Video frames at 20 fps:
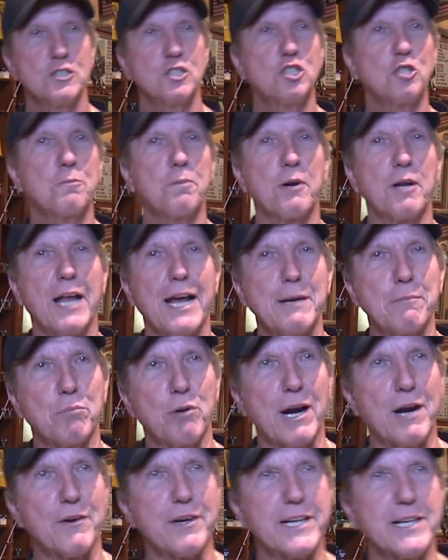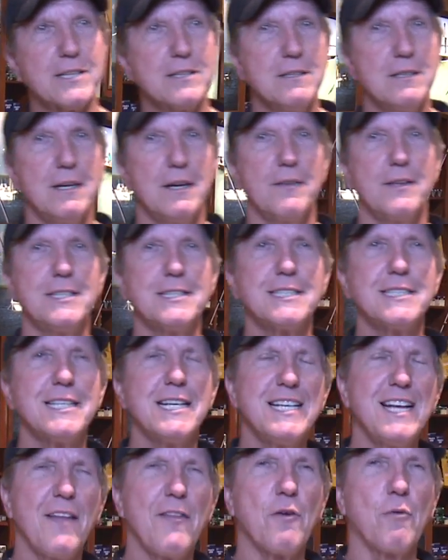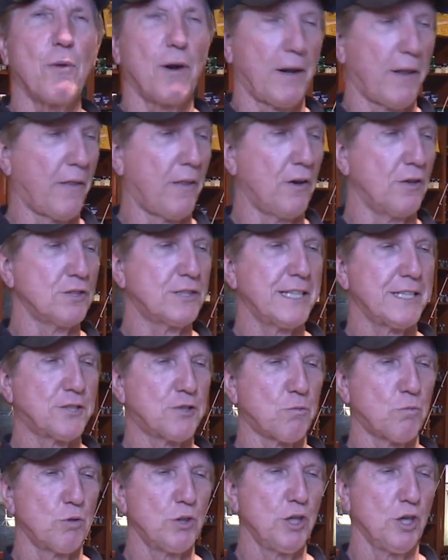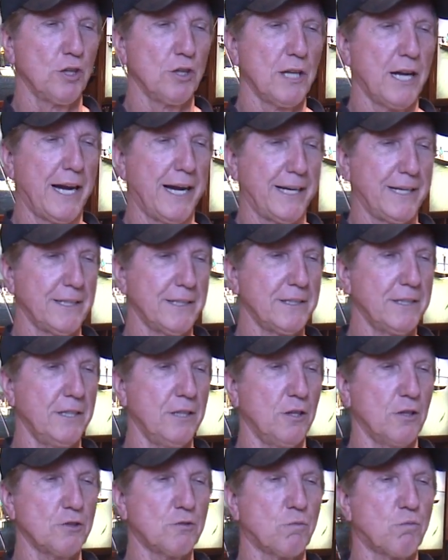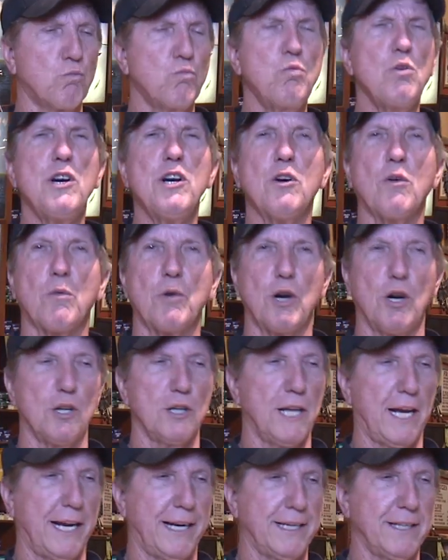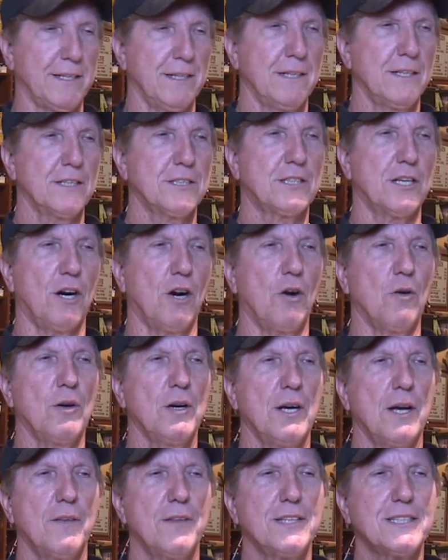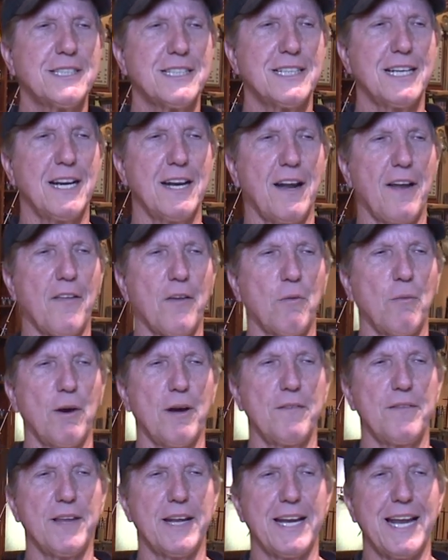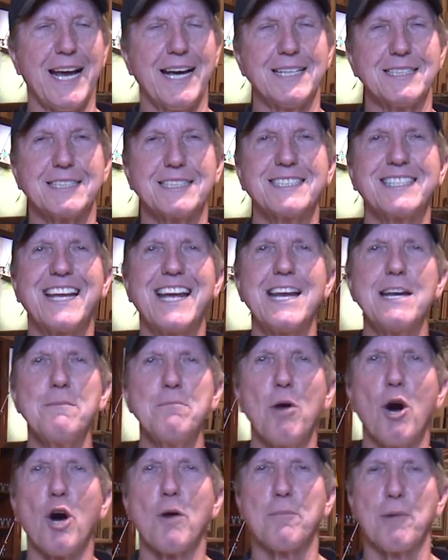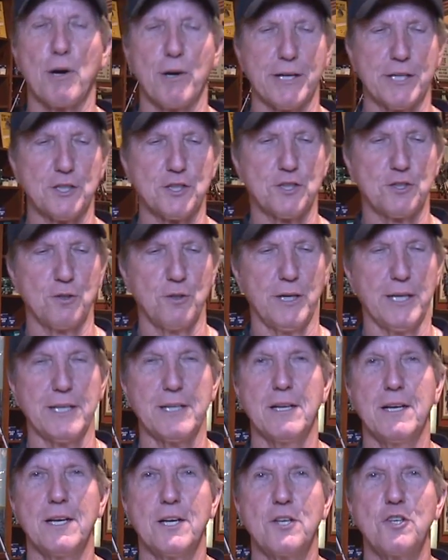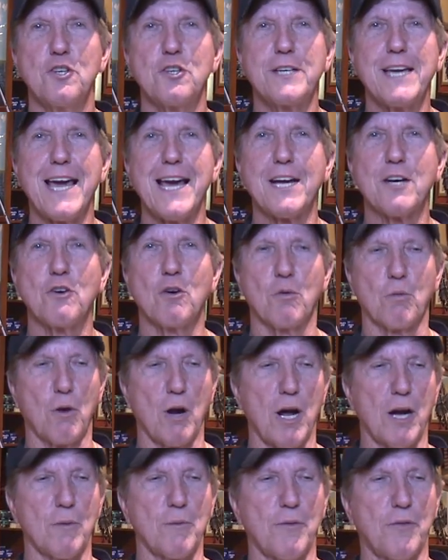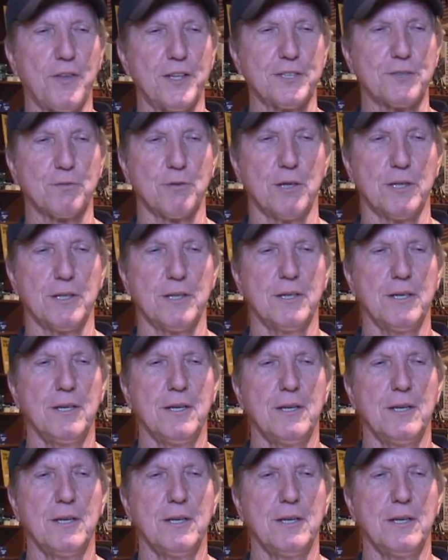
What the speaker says: super light Browning. This is another one of those that's real light, you know, real, real light. So this is another one that has 10 ball bearings to it. You can't go wrong with this one,